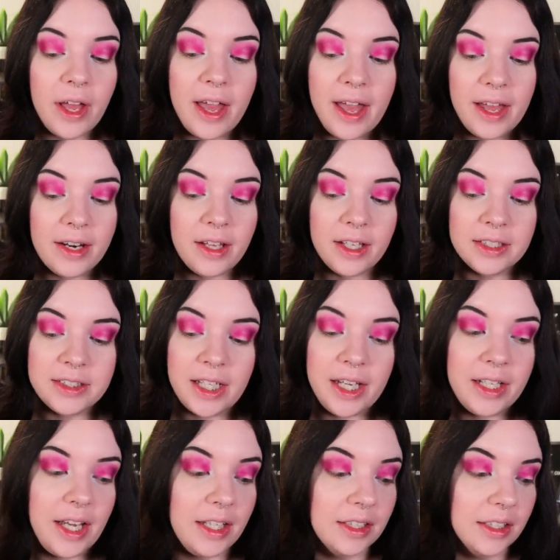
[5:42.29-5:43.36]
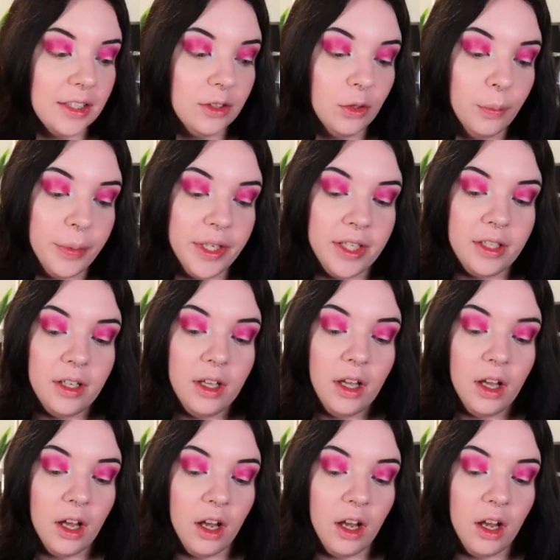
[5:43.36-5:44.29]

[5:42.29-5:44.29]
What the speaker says: ahead and take a little bit